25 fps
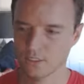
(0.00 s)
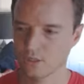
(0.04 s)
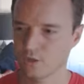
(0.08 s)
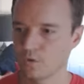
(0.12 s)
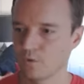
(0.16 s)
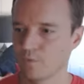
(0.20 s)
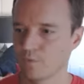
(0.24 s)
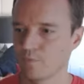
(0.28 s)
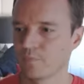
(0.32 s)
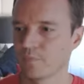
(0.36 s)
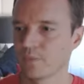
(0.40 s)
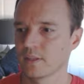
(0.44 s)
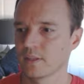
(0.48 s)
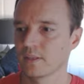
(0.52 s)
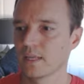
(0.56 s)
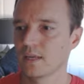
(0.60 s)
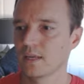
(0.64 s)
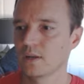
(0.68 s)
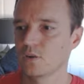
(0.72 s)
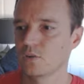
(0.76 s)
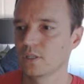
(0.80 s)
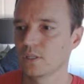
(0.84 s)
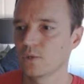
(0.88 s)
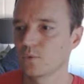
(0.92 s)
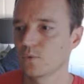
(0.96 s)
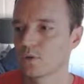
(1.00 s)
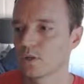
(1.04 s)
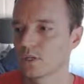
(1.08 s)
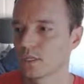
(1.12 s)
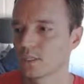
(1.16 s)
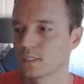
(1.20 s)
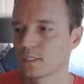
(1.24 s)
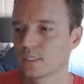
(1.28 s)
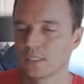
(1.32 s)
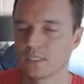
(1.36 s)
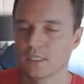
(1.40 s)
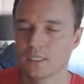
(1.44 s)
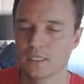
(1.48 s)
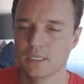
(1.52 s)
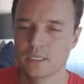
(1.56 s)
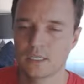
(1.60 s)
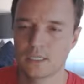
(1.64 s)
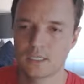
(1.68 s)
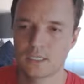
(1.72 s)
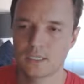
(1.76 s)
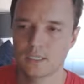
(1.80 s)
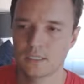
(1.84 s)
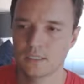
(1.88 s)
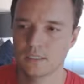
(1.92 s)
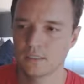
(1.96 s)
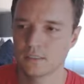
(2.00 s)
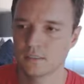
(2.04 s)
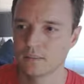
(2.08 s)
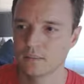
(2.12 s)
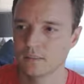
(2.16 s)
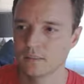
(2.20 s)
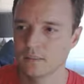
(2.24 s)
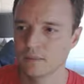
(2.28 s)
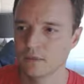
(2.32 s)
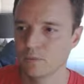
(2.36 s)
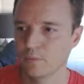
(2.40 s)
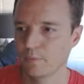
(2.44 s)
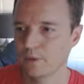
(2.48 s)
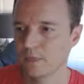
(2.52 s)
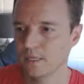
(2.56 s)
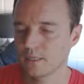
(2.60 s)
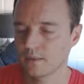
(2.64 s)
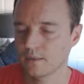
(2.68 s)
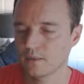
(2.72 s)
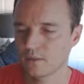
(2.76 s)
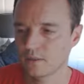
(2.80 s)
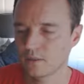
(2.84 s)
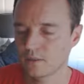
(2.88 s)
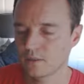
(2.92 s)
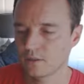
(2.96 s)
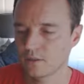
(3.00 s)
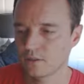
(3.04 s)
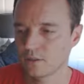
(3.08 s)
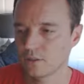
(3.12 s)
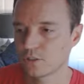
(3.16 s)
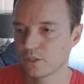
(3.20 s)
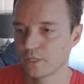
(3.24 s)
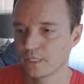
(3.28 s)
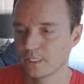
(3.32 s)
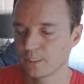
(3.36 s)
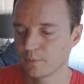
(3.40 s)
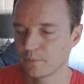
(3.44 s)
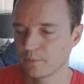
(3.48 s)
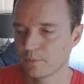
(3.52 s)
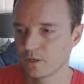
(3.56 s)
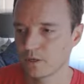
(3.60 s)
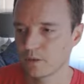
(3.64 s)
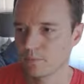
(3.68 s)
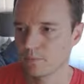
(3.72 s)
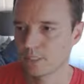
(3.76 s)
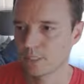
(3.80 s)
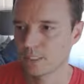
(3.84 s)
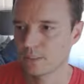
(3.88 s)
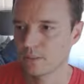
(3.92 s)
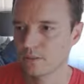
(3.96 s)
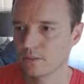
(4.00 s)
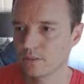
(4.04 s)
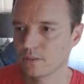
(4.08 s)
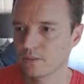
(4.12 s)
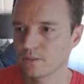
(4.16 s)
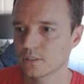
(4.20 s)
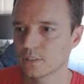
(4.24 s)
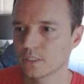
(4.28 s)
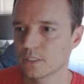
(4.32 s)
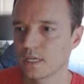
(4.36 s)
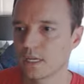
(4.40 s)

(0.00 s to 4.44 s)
So that only works on opaque or transparent materials.